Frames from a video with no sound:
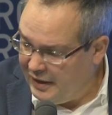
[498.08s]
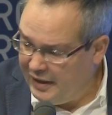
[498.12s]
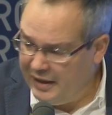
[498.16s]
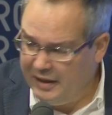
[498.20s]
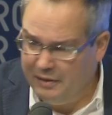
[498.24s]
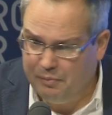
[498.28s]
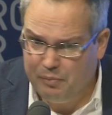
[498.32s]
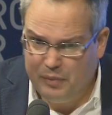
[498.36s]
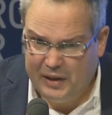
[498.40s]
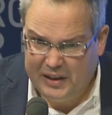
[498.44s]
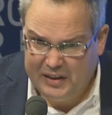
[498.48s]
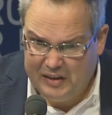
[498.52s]

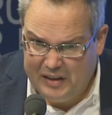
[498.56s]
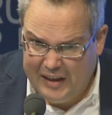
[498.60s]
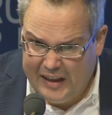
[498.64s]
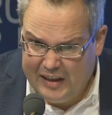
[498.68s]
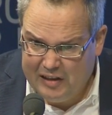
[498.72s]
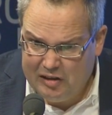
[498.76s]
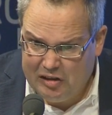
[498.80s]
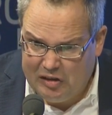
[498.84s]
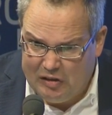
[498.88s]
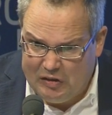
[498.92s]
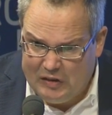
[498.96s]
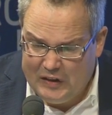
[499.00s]
and by
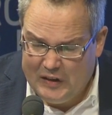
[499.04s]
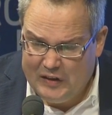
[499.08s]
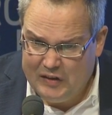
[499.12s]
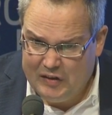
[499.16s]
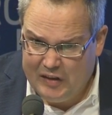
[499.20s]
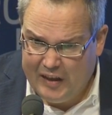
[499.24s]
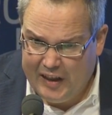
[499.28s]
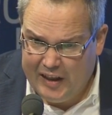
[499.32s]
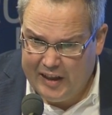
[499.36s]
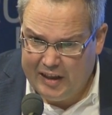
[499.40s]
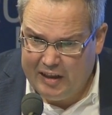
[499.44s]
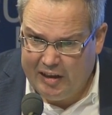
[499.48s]
dignity
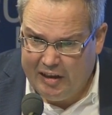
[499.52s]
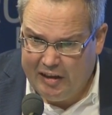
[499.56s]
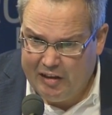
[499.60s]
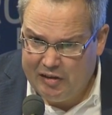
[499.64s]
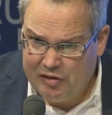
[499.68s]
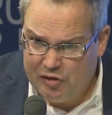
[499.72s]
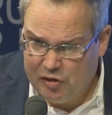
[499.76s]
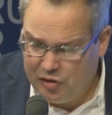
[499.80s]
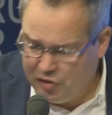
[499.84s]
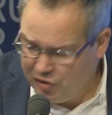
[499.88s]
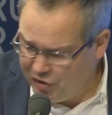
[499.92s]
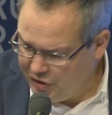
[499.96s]

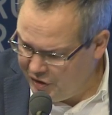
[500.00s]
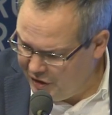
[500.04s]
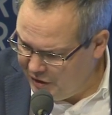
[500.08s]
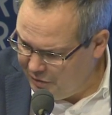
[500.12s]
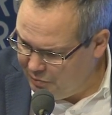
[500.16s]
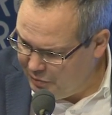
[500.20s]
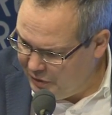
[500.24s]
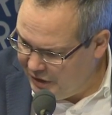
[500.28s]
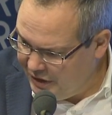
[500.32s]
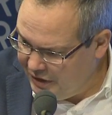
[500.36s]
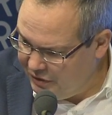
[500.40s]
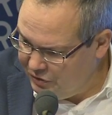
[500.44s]
takings, C
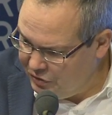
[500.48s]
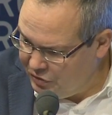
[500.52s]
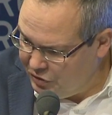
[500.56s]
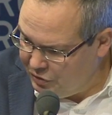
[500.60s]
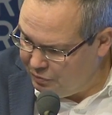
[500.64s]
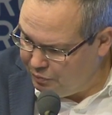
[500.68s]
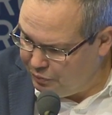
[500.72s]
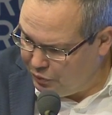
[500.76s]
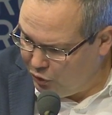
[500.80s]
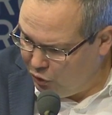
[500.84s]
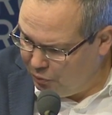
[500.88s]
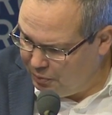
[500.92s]

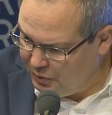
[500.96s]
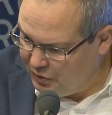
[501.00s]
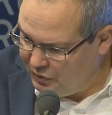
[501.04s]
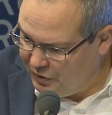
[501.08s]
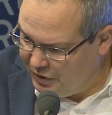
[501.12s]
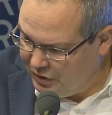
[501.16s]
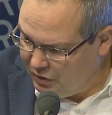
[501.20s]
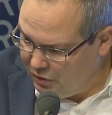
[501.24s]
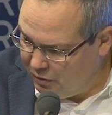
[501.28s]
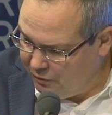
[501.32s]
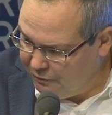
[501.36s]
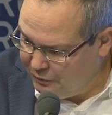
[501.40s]
means
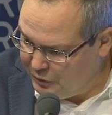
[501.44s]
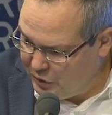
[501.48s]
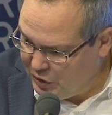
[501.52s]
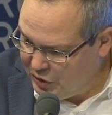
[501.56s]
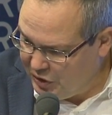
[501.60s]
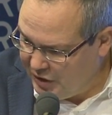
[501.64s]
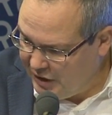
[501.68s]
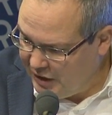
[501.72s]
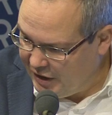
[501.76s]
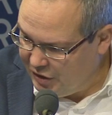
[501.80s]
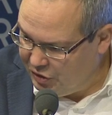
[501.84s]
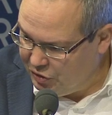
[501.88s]
property
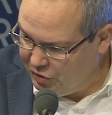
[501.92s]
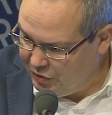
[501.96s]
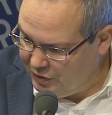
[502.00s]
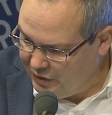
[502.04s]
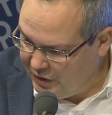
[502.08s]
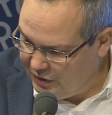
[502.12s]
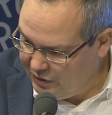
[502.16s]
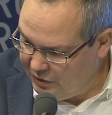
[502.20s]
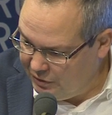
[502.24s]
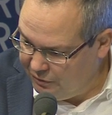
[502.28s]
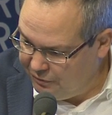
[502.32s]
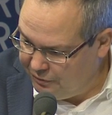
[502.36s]
confiscation
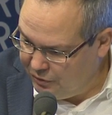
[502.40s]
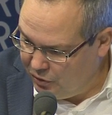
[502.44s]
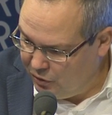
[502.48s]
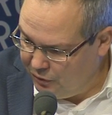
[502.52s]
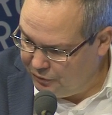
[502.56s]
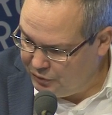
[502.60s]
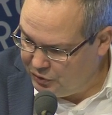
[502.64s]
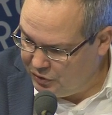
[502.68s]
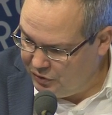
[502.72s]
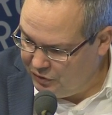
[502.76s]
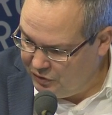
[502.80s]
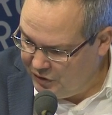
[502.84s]
that
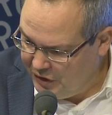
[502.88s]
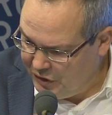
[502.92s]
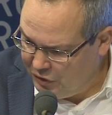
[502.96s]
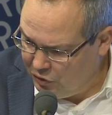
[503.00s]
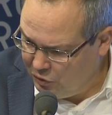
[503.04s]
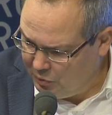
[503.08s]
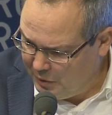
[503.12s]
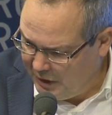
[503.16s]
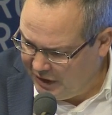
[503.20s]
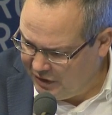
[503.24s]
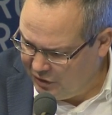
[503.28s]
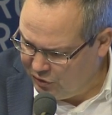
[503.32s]
involves the
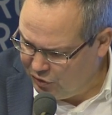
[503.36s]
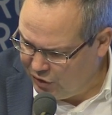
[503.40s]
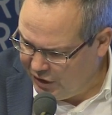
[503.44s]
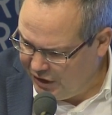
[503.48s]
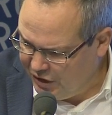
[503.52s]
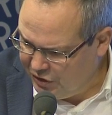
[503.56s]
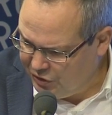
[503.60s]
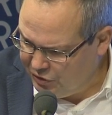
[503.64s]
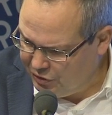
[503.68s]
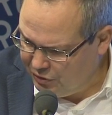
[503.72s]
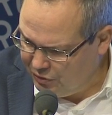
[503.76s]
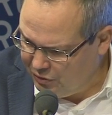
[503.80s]

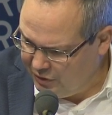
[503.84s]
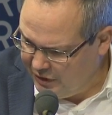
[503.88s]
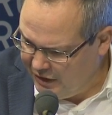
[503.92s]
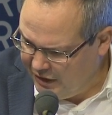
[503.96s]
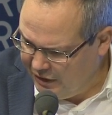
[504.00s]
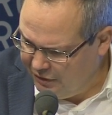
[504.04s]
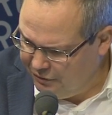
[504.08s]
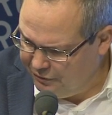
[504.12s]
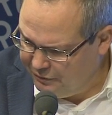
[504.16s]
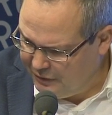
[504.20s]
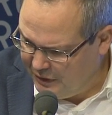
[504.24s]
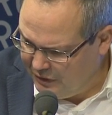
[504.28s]
dehumanization or
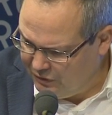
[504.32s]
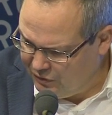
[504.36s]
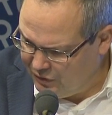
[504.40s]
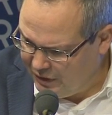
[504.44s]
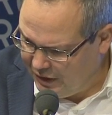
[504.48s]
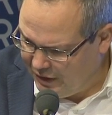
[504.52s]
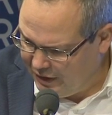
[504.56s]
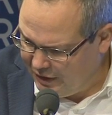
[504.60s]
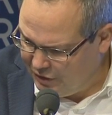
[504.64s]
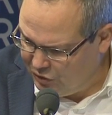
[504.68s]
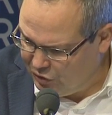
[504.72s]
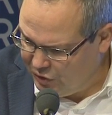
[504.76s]

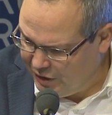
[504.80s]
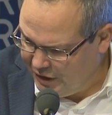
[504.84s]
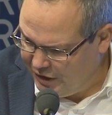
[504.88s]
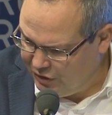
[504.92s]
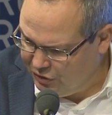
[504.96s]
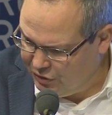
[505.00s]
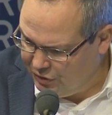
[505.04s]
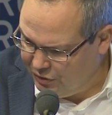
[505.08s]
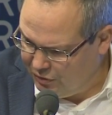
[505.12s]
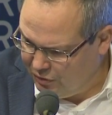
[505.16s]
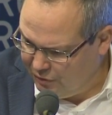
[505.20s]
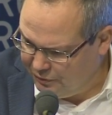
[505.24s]

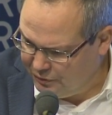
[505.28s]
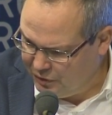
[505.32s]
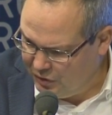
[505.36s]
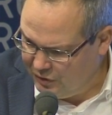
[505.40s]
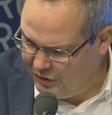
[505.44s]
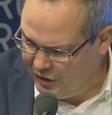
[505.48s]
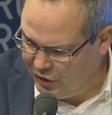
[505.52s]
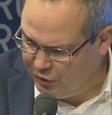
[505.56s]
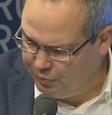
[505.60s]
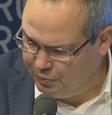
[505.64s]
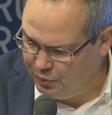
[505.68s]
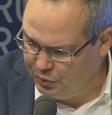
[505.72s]
infantilization of the
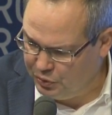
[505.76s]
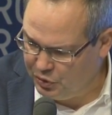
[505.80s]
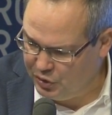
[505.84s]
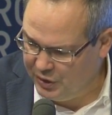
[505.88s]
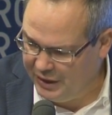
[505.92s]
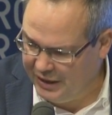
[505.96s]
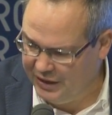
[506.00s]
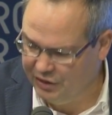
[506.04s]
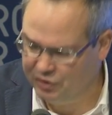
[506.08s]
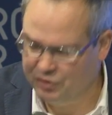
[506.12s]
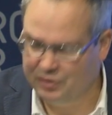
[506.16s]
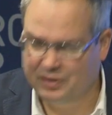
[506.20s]

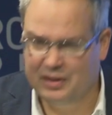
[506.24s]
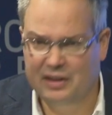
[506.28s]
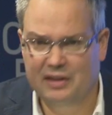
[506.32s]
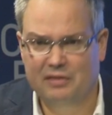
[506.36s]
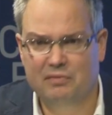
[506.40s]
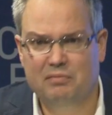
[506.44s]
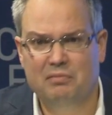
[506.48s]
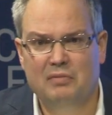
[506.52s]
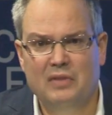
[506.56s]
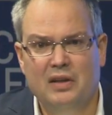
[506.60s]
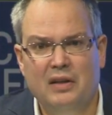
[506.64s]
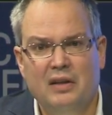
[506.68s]
dispossessed.
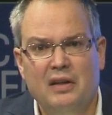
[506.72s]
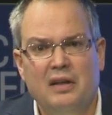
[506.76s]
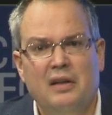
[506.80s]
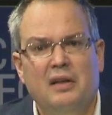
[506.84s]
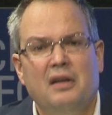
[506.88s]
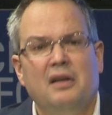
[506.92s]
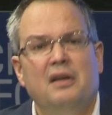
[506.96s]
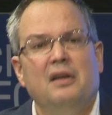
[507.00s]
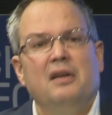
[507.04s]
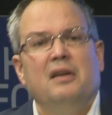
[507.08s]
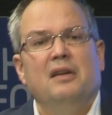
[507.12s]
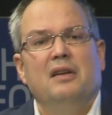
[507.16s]
And
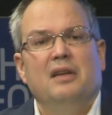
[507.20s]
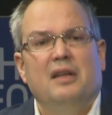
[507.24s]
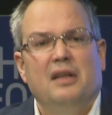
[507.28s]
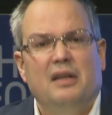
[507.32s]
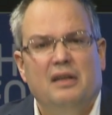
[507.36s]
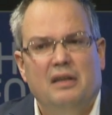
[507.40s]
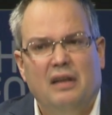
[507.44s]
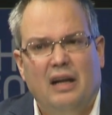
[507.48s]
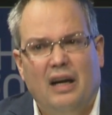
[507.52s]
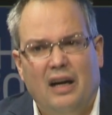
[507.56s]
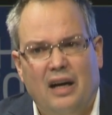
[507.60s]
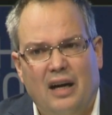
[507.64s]

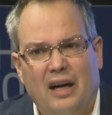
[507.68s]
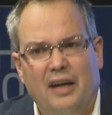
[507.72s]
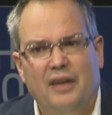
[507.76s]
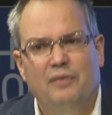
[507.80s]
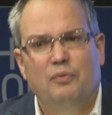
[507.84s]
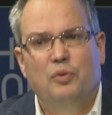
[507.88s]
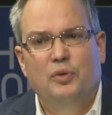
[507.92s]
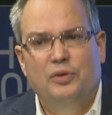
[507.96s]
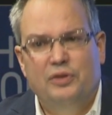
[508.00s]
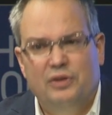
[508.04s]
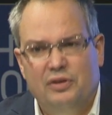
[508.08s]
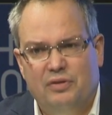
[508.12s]
I
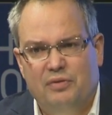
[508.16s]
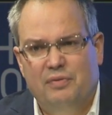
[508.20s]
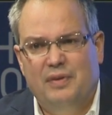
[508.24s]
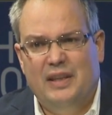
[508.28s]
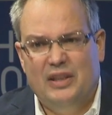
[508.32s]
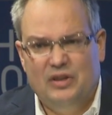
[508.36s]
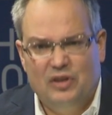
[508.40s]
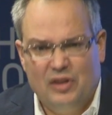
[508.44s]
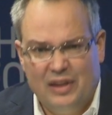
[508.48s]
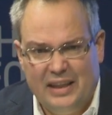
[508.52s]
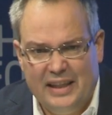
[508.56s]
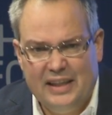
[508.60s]
would
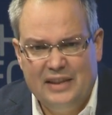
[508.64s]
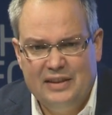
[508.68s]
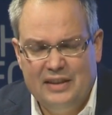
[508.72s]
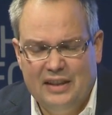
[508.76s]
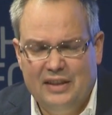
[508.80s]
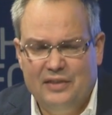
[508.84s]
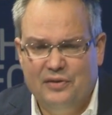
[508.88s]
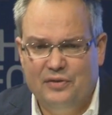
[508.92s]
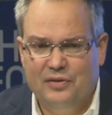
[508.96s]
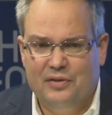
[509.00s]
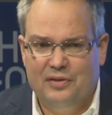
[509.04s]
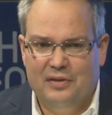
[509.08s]
translate
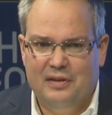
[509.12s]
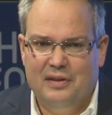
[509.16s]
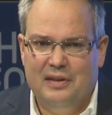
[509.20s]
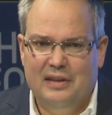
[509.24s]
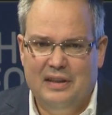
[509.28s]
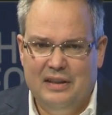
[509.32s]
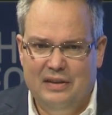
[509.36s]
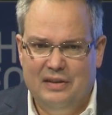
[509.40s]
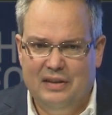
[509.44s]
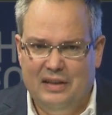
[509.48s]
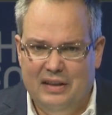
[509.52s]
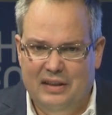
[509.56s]
that
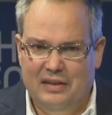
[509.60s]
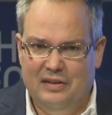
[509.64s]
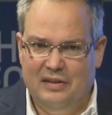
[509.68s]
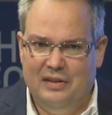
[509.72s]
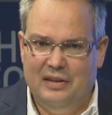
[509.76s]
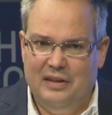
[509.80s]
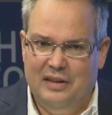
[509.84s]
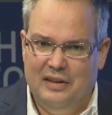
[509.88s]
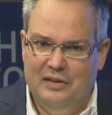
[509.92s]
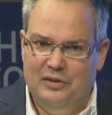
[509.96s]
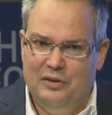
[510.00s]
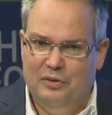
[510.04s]
in, in,
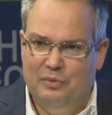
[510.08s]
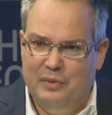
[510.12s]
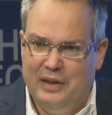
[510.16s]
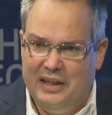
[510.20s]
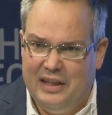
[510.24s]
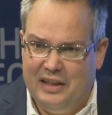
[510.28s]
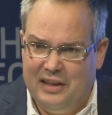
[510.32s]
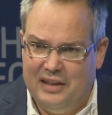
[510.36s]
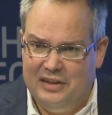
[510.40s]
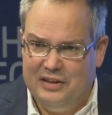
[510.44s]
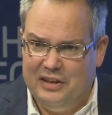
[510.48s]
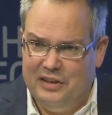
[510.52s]
in the
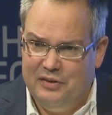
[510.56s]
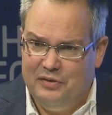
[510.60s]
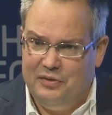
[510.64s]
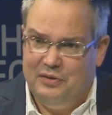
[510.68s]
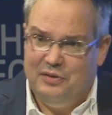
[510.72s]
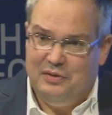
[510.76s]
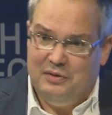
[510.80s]
way I did